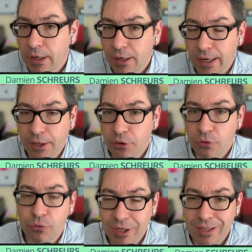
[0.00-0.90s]
like
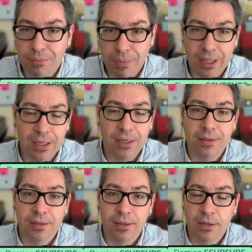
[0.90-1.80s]
you can make
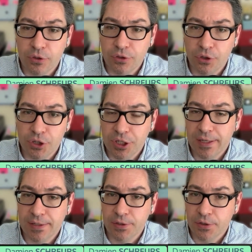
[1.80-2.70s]
it such
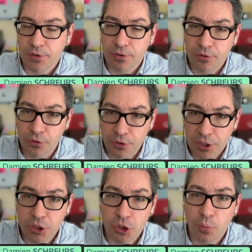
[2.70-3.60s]
as the
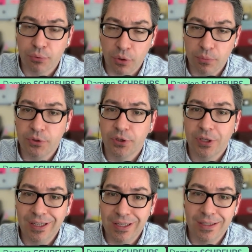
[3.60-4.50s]
initial prompt
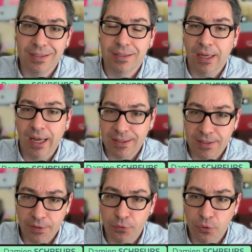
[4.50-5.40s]
is as
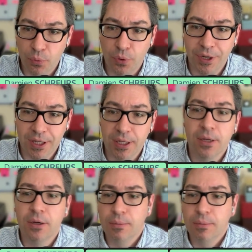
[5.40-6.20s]
if you were a